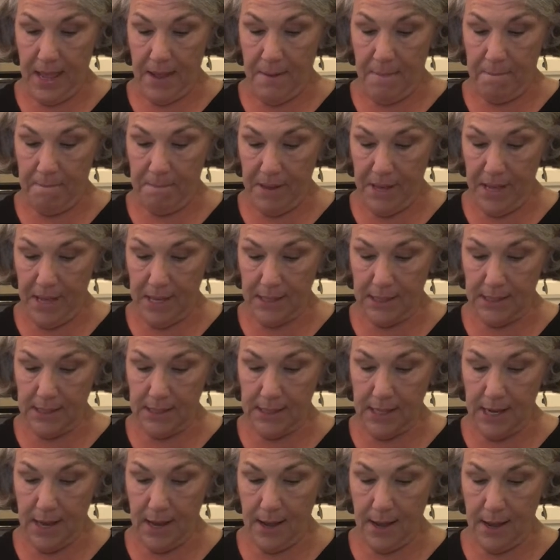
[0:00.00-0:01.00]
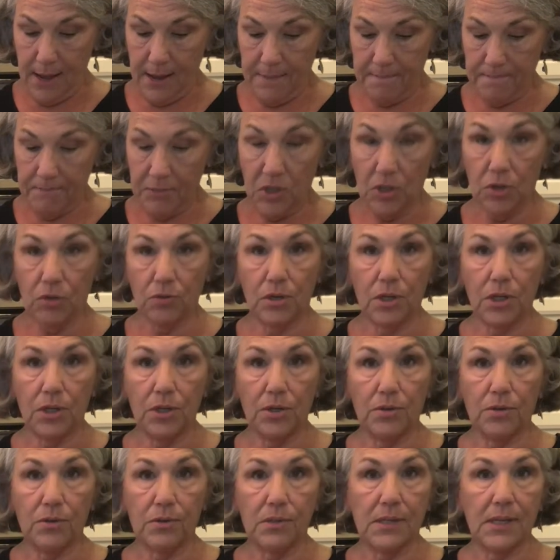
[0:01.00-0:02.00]
but you could
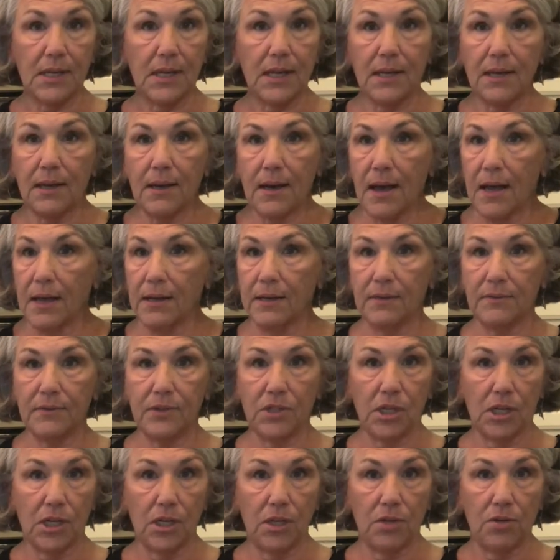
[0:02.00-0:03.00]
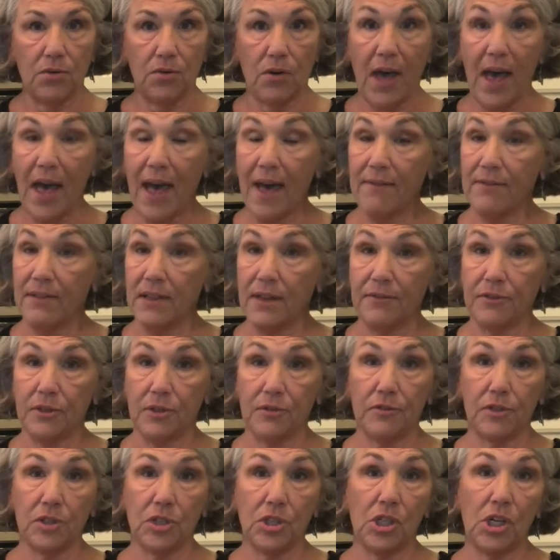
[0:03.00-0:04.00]
use any kind of chicken you have.
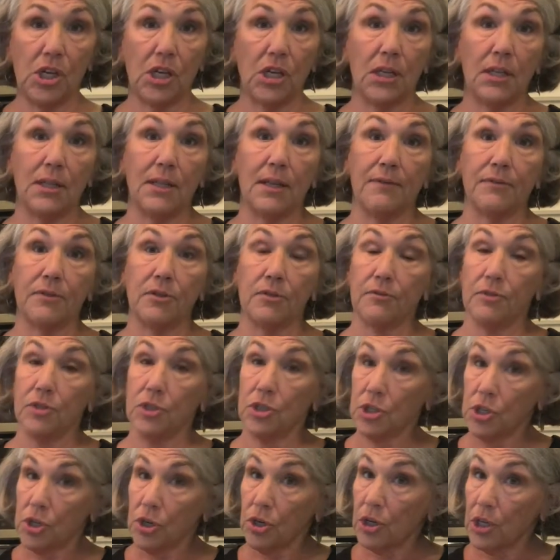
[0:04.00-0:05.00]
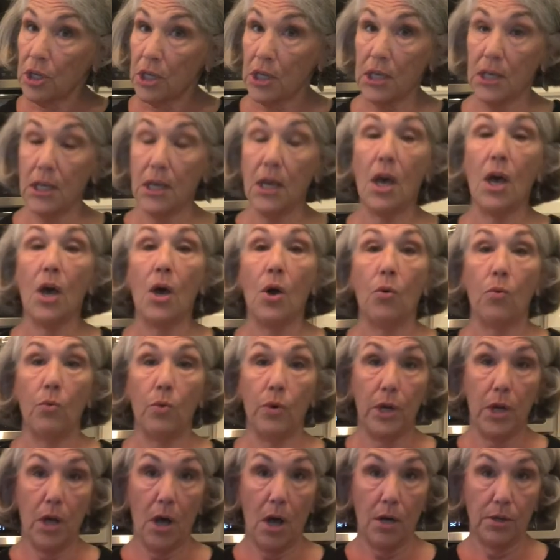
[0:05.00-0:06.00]
Leftover chicken, leftover turkey
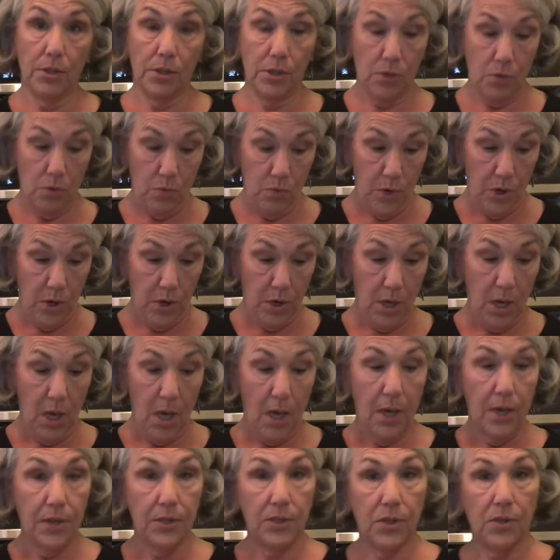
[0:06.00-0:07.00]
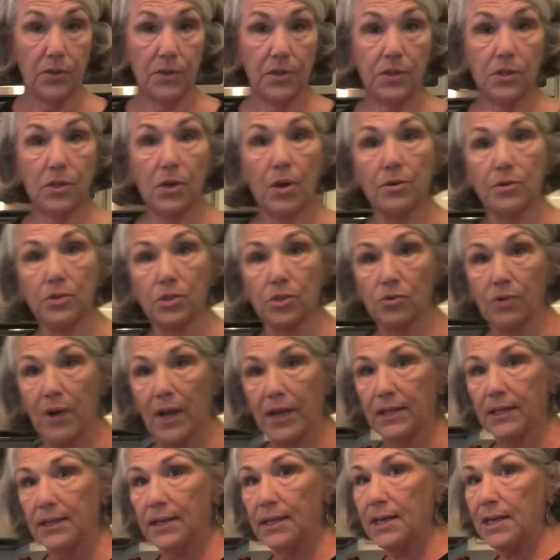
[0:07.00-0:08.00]
would also work. So this goes
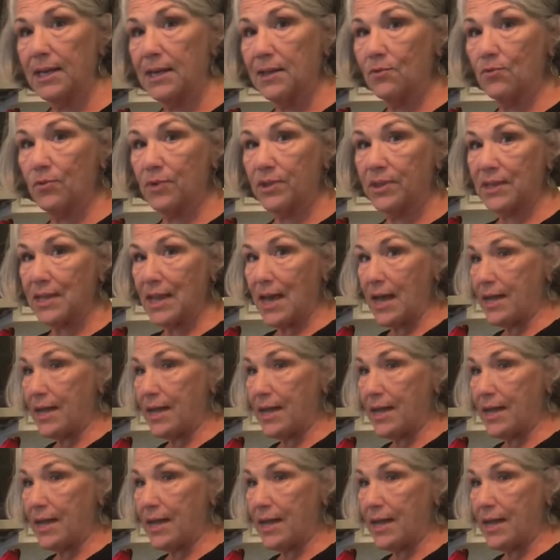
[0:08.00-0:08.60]
directly in with the